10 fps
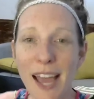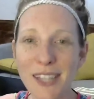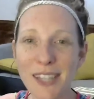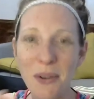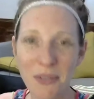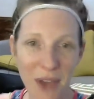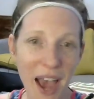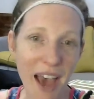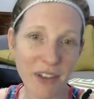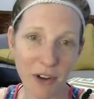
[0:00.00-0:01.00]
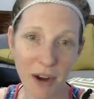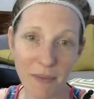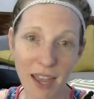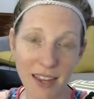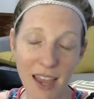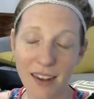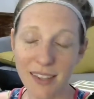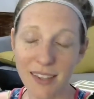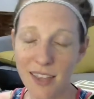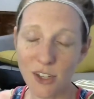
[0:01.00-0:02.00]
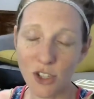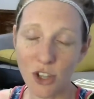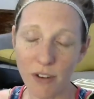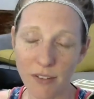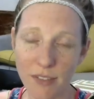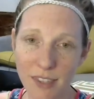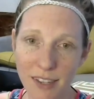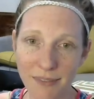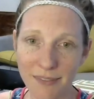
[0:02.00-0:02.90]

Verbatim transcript: and so if you haven't grabbed that yet it's in the show notes